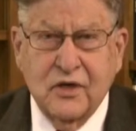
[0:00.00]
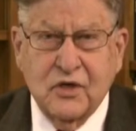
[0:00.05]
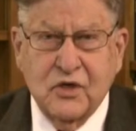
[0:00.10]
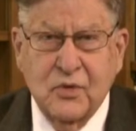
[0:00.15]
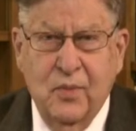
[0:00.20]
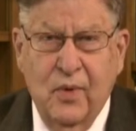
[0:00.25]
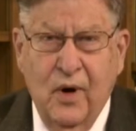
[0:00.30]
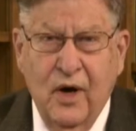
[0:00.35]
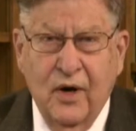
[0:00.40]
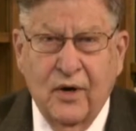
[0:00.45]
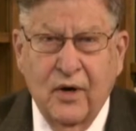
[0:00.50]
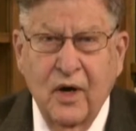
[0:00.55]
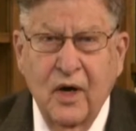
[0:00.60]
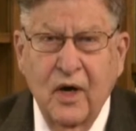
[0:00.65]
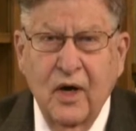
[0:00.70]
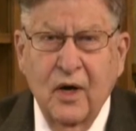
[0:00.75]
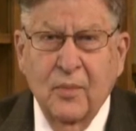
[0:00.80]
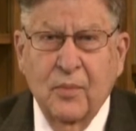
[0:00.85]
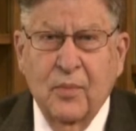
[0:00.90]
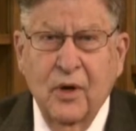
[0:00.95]
not a smart
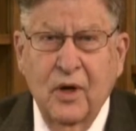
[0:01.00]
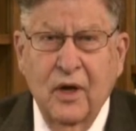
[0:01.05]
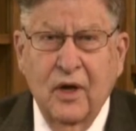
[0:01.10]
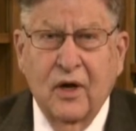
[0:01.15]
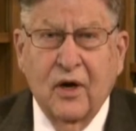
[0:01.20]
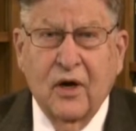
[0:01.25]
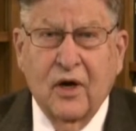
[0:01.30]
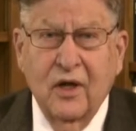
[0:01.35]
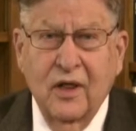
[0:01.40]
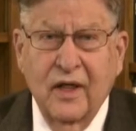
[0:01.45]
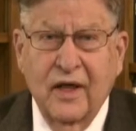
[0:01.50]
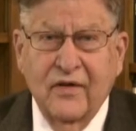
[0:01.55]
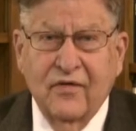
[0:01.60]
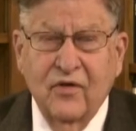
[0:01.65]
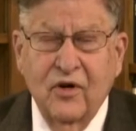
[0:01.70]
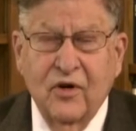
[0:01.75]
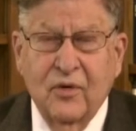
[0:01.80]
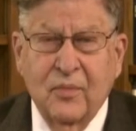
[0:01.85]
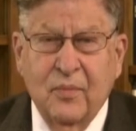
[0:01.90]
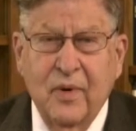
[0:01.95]
political
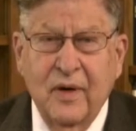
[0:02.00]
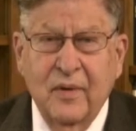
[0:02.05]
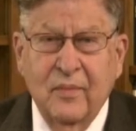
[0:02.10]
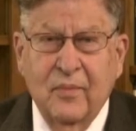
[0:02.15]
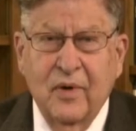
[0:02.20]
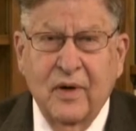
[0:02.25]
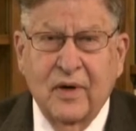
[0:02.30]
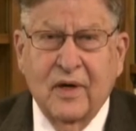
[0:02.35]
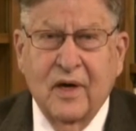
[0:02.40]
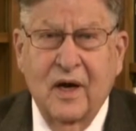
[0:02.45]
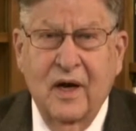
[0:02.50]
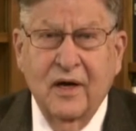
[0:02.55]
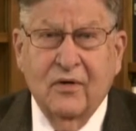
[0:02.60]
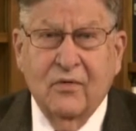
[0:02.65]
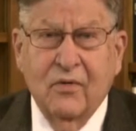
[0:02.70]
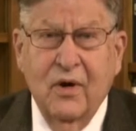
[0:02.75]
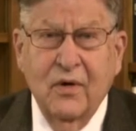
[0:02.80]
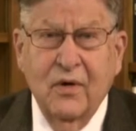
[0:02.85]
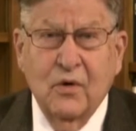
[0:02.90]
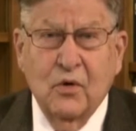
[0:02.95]
effort. But, but
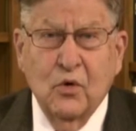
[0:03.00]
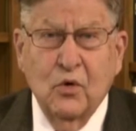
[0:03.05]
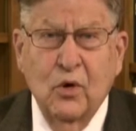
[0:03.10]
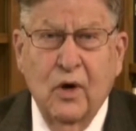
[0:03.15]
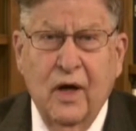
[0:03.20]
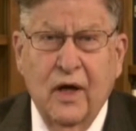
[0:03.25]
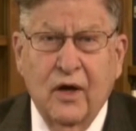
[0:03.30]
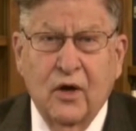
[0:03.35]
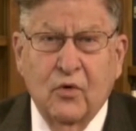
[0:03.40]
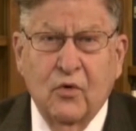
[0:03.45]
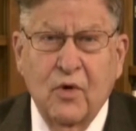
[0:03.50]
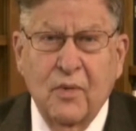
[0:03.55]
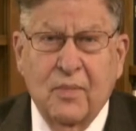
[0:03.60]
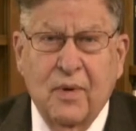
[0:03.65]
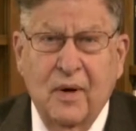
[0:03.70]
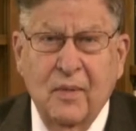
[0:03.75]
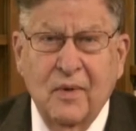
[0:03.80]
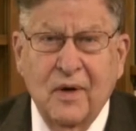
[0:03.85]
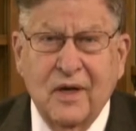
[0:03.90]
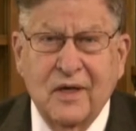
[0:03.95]
contrary to a lot of
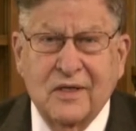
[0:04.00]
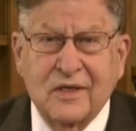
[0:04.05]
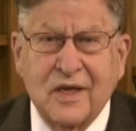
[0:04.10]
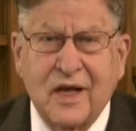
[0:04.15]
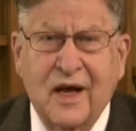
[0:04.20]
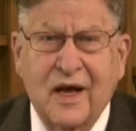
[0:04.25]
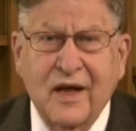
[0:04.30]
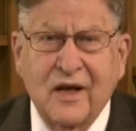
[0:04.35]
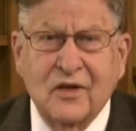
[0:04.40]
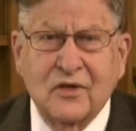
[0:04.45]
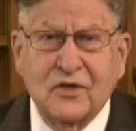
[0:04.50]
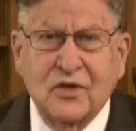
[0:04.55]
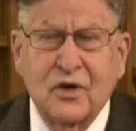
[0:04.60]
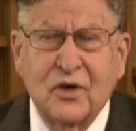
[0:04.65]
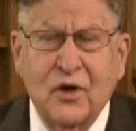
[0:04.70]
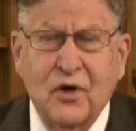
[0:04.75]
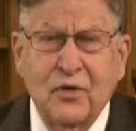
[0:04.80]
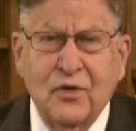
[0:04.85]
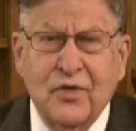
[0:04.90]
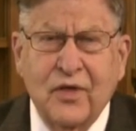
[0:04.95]
Republicans, I also
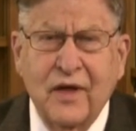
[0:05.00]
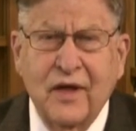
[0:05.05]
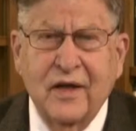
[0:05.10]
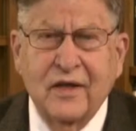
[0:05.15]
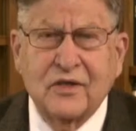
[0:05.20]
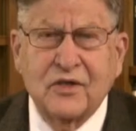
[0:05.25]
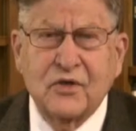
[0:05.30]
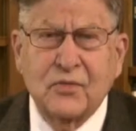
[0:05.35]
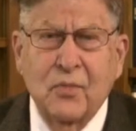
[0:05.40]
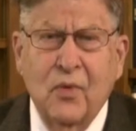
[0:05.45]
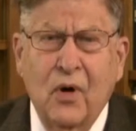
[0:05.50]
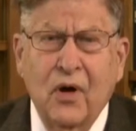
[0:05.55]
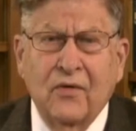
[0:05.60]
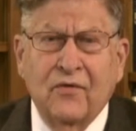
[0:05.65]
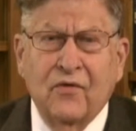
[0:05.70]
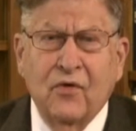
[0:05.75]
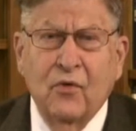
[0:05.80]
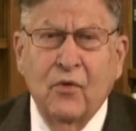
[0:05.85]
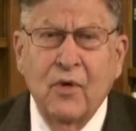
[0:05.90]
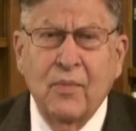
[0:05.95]
don't think it's
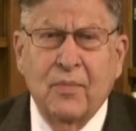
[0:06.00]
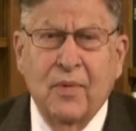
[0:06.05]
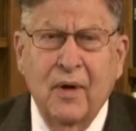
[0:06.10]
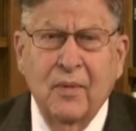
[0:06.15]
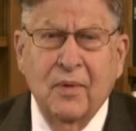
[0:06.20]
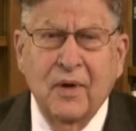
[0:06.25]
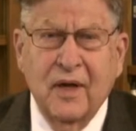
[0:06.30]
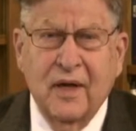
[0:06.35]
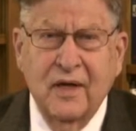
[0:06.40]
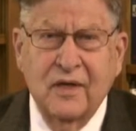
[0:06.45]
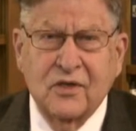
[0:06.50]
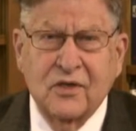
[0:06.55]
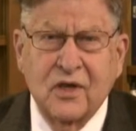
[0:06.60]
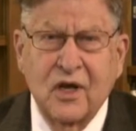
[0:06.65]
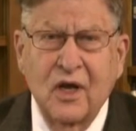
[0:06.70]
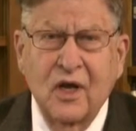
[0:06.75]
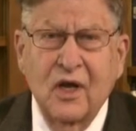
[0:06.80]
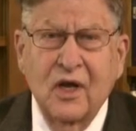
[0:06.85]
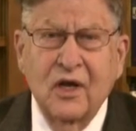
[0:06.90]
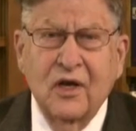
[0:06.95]
smart for Republicans
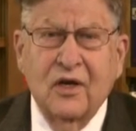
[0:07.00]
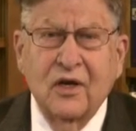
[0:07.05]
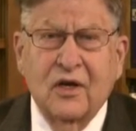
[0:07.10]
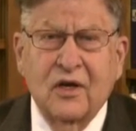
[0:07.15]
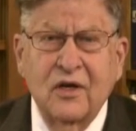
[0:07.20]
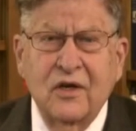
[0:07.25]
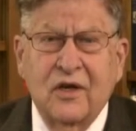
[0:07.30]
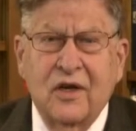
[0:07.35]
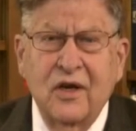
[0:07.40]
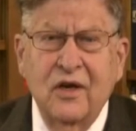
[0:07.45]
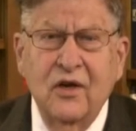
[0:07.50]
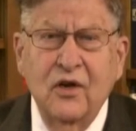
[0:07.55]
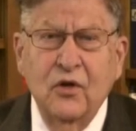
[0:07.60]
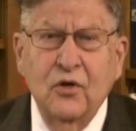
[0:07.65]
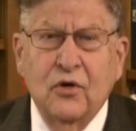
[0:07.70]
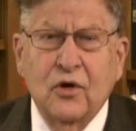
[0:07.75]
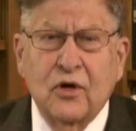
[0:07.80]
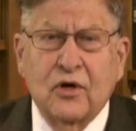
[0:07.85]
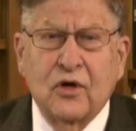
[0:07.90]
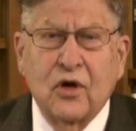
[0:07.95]
to
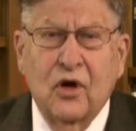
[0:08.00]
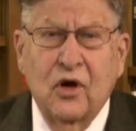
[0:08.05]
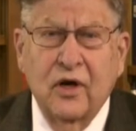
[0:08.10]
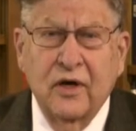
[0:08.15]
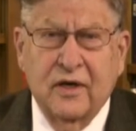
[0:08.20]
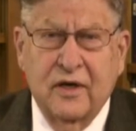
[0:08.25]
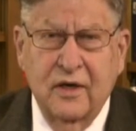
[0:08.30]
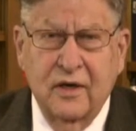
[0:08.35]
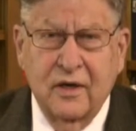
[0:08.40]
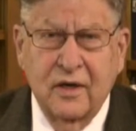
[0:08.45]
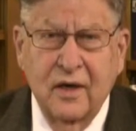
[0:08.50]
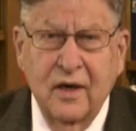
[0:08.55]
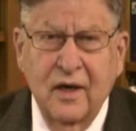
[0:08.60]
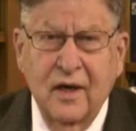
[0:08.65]
continue to taunt it.